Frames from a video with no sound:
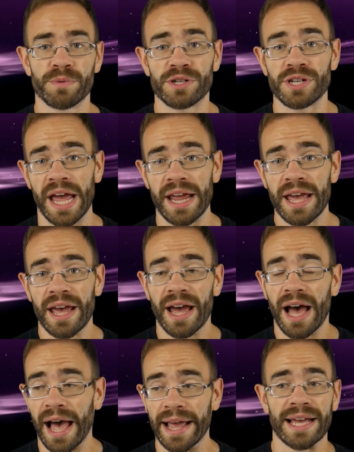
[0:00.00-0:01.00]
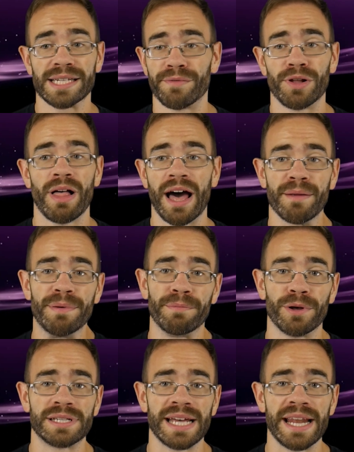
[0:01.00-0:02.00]
Which, hey, I guess if a lot of
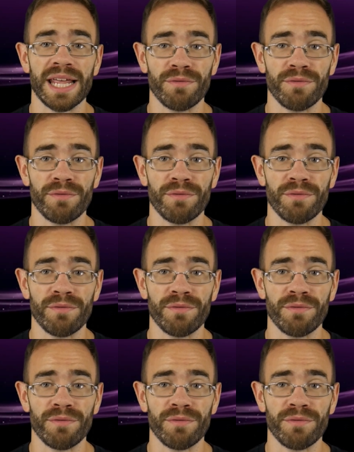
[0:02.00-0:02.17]
people attend